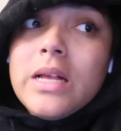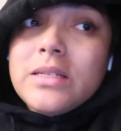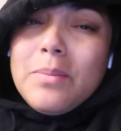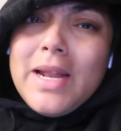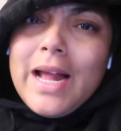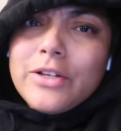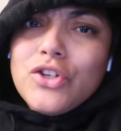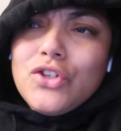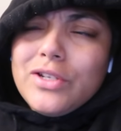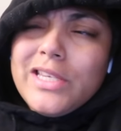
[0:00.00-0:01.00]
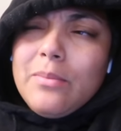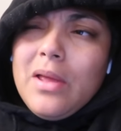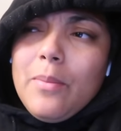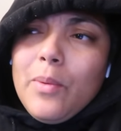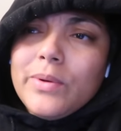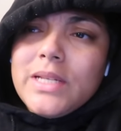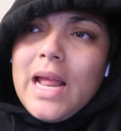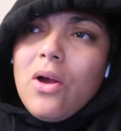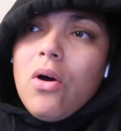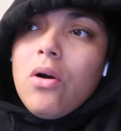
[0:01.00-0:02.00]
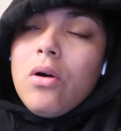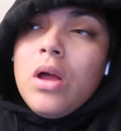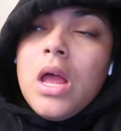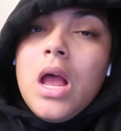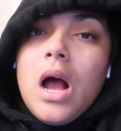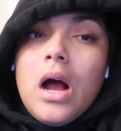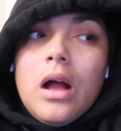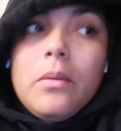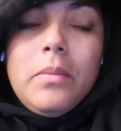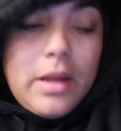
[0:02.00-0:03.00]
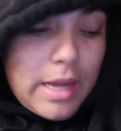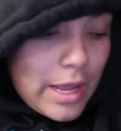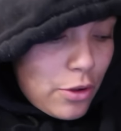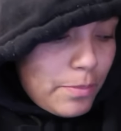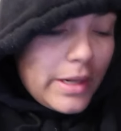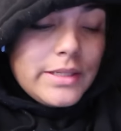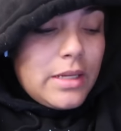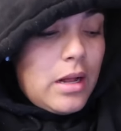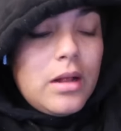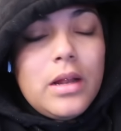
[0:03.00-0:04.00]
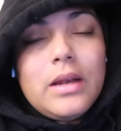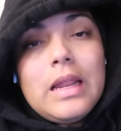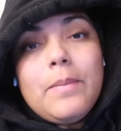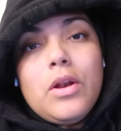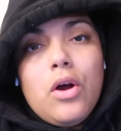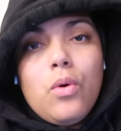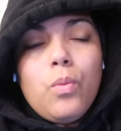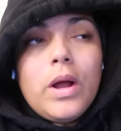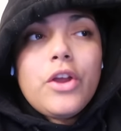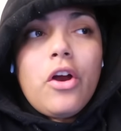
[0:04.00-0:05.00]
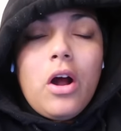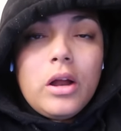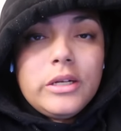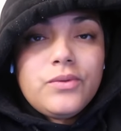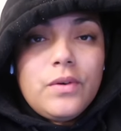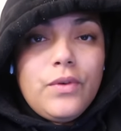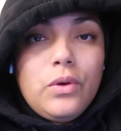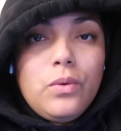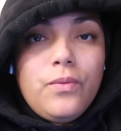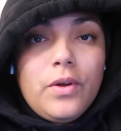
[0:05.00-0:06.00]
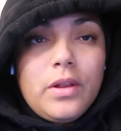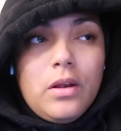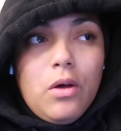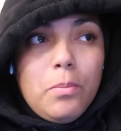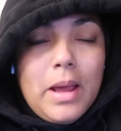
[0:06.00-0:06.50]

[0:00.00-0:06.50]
Somebody actually just hit me up and was like, oh, can you please let me know what your honest review for the Lull